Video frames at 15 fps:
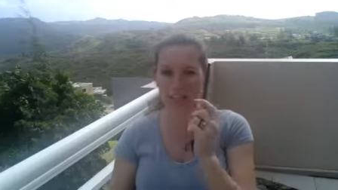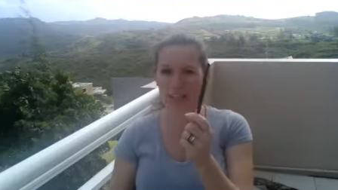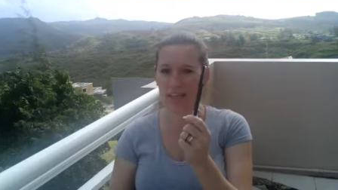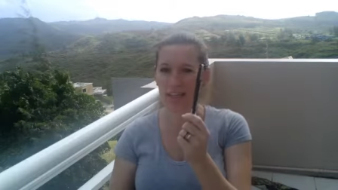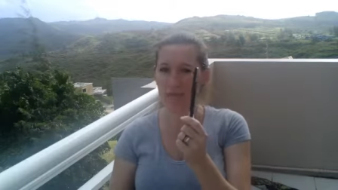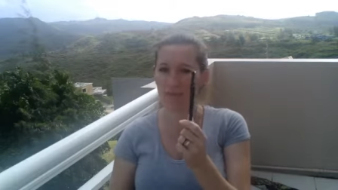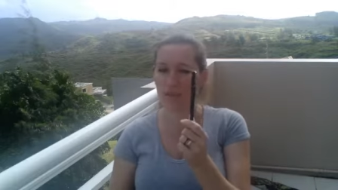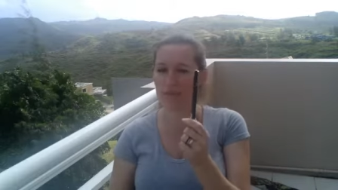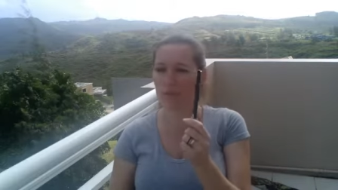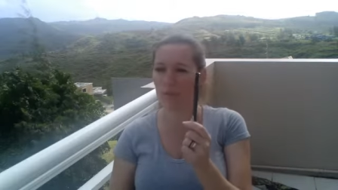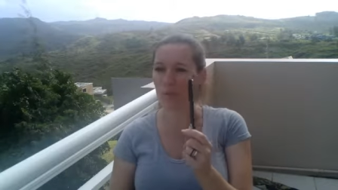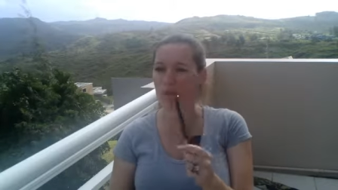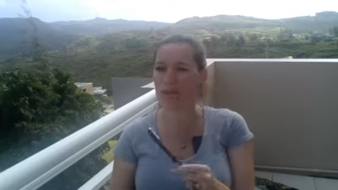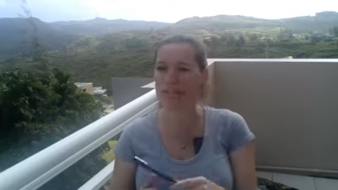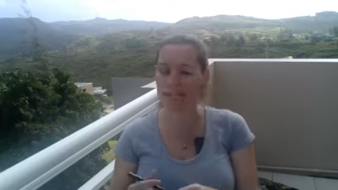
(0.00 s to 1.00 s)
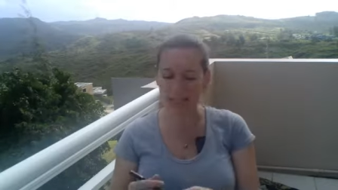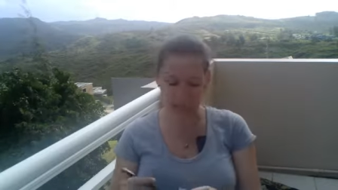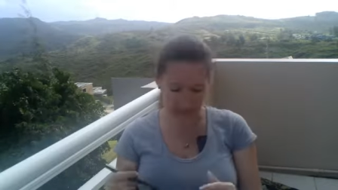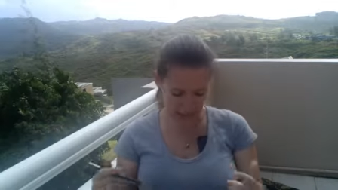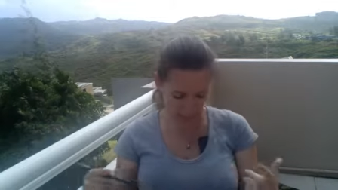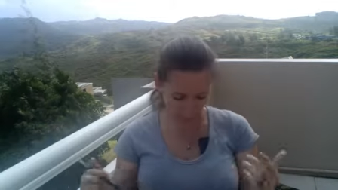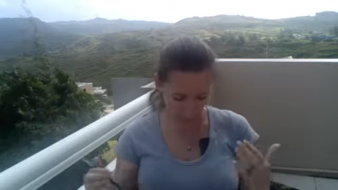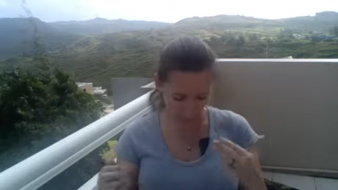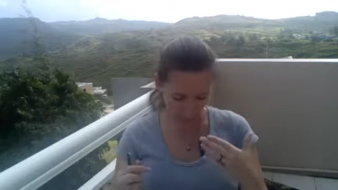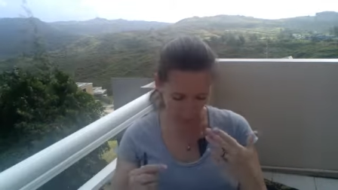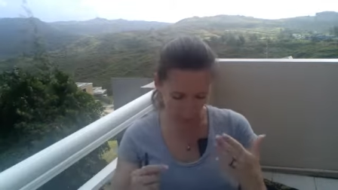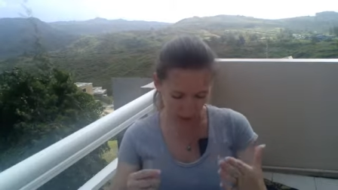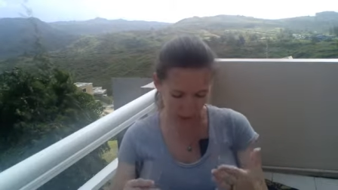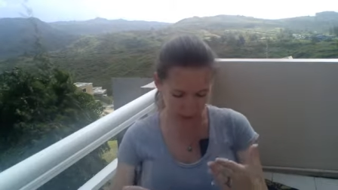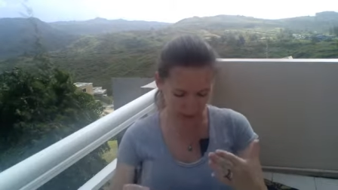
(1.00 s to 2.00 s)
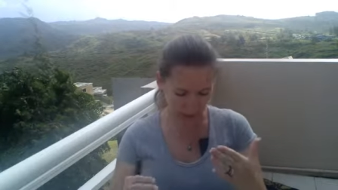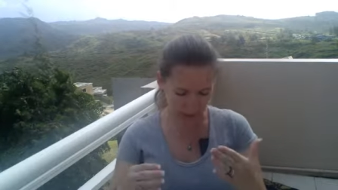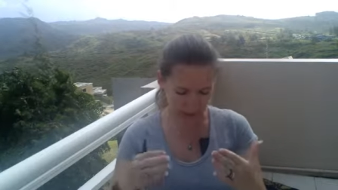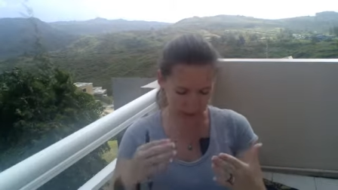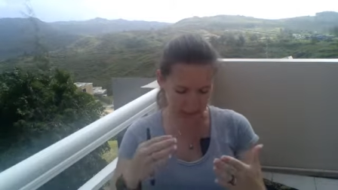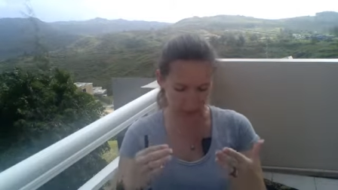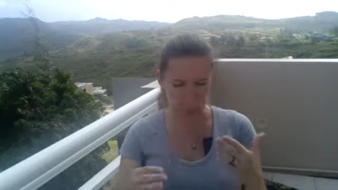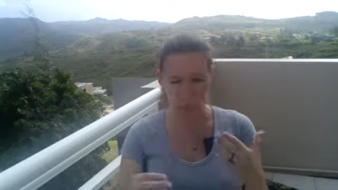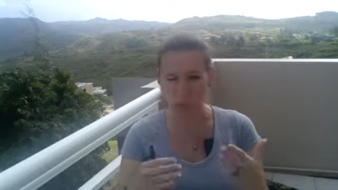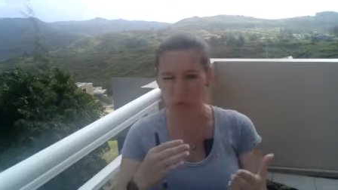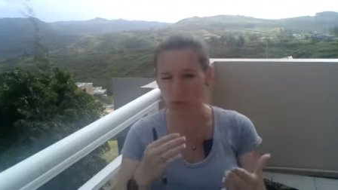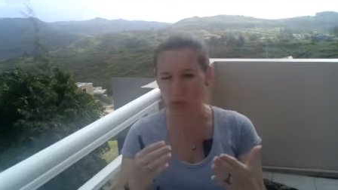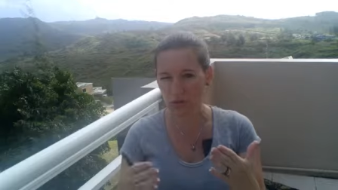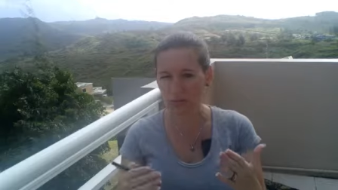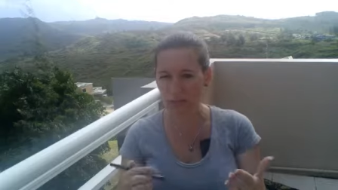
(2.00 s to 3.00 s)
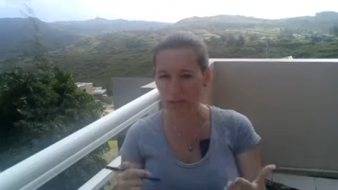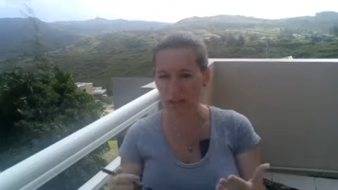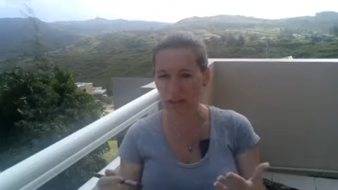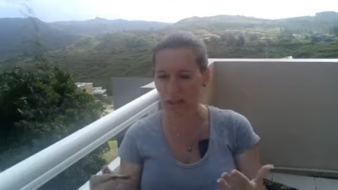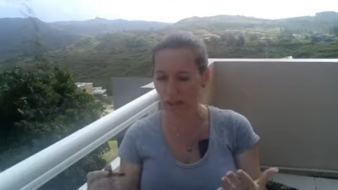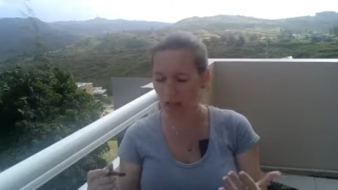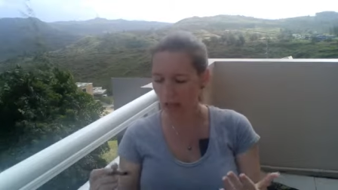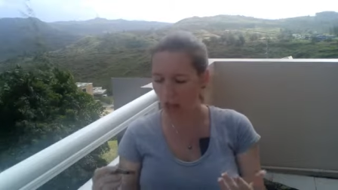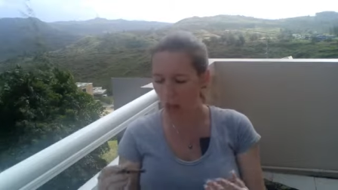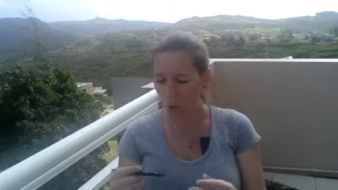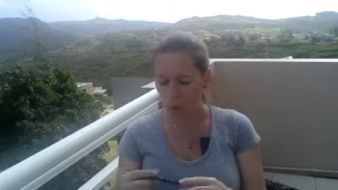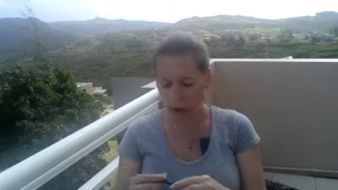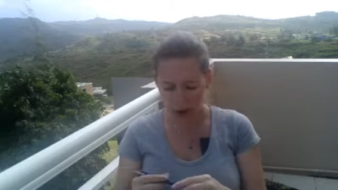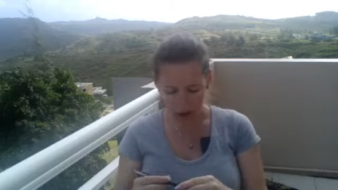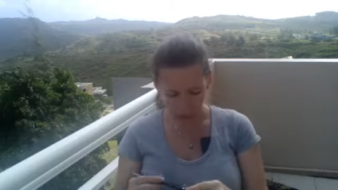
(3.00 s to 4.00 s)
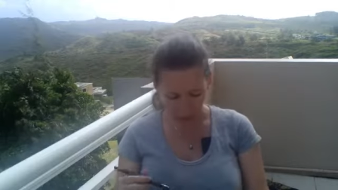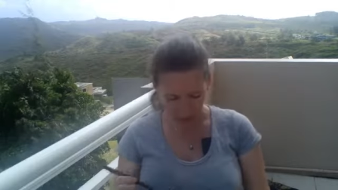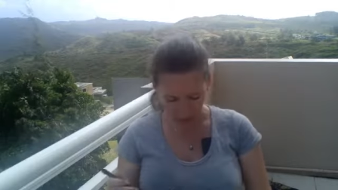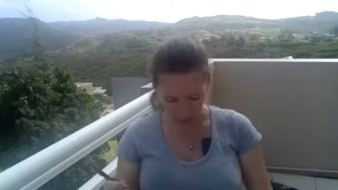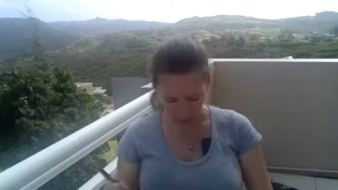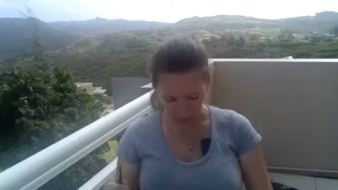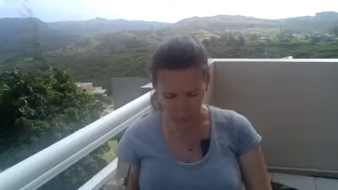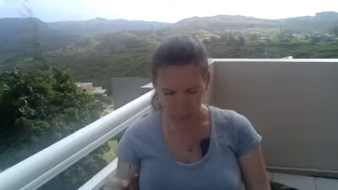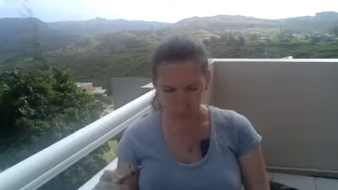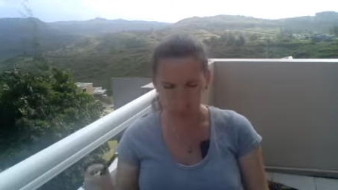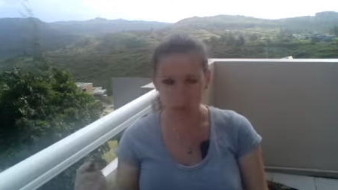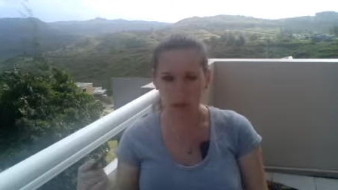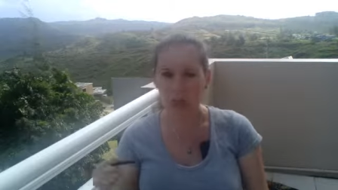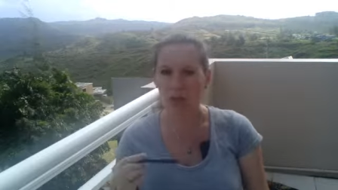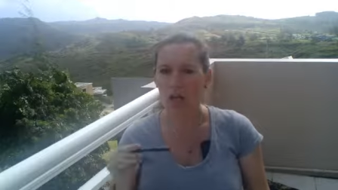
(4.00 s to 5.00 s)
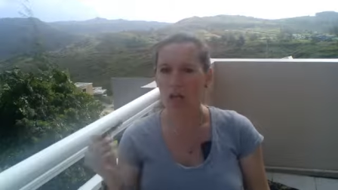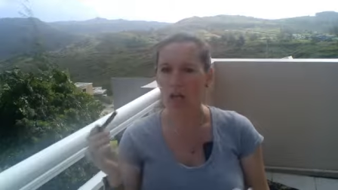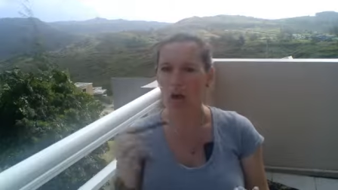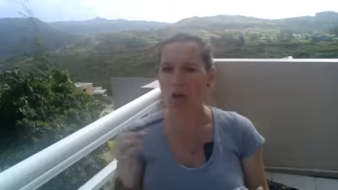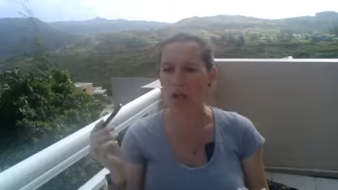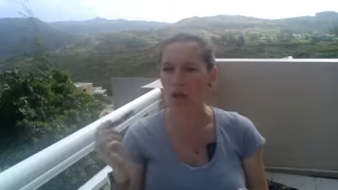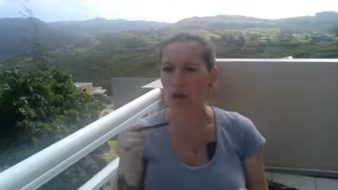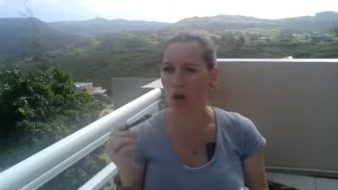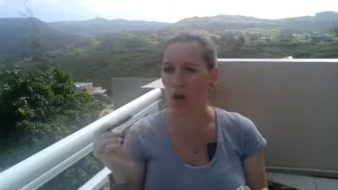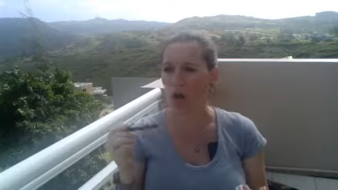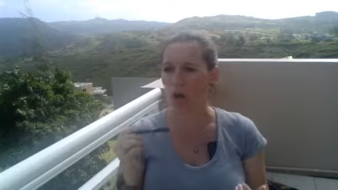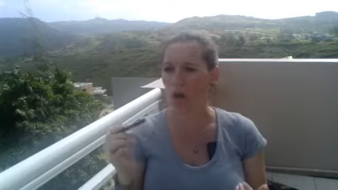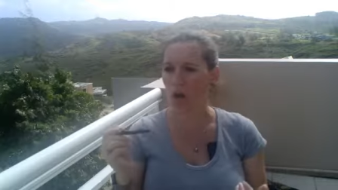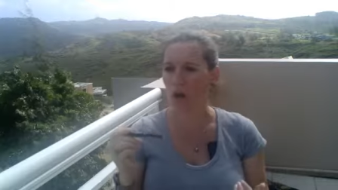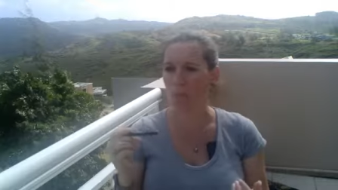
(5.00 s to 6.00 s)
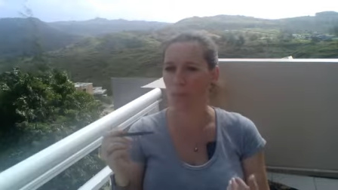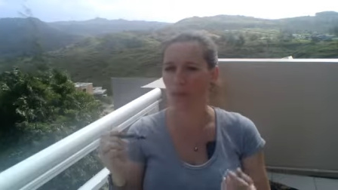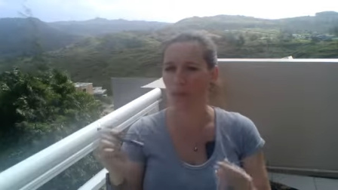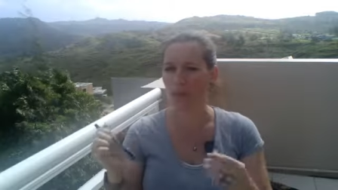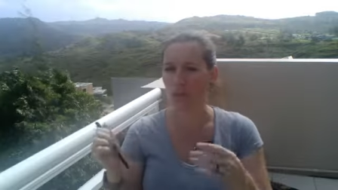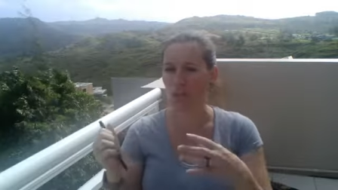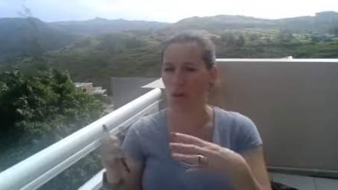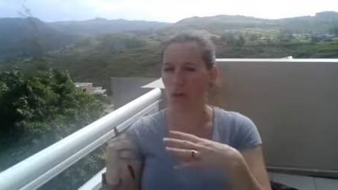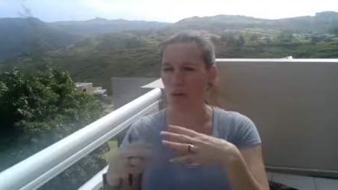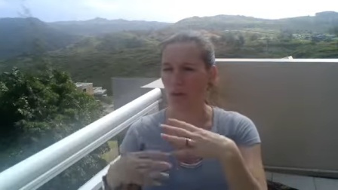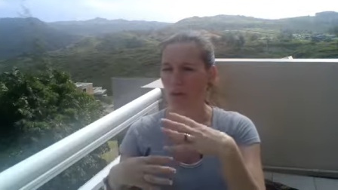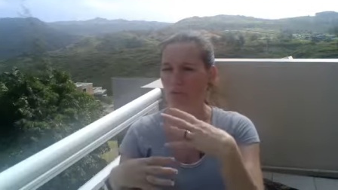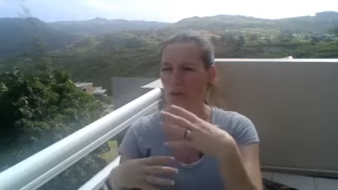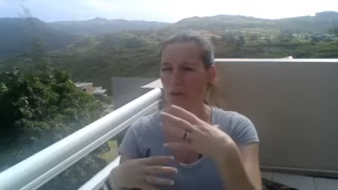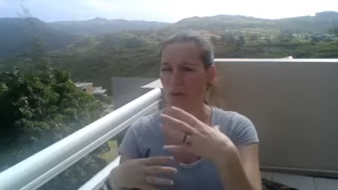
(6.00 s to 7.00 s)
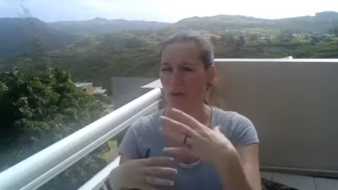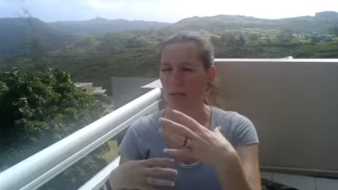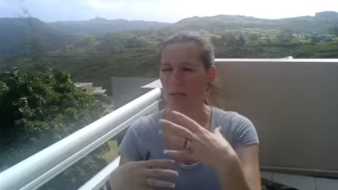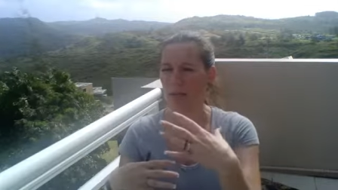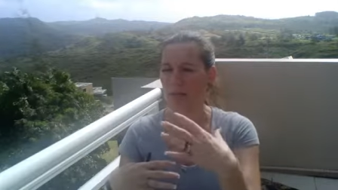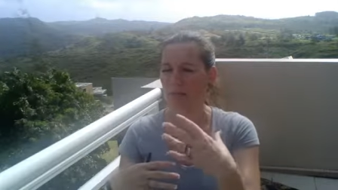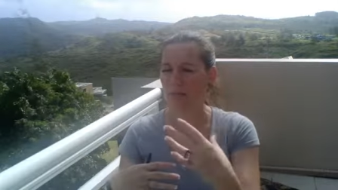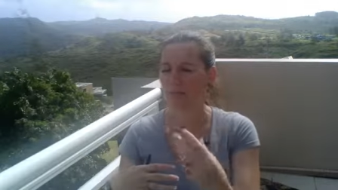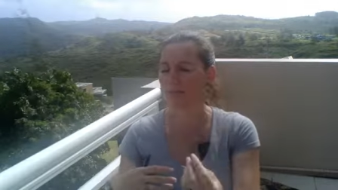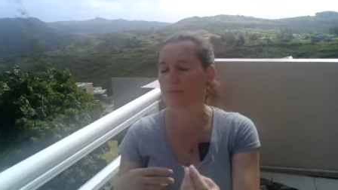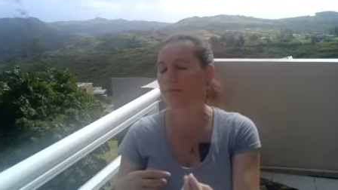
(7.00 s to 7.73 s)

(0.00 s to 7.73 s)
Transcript: if I kept, if what I did is if I wanted to get a smoother feel, I would um, color on a piece of uh,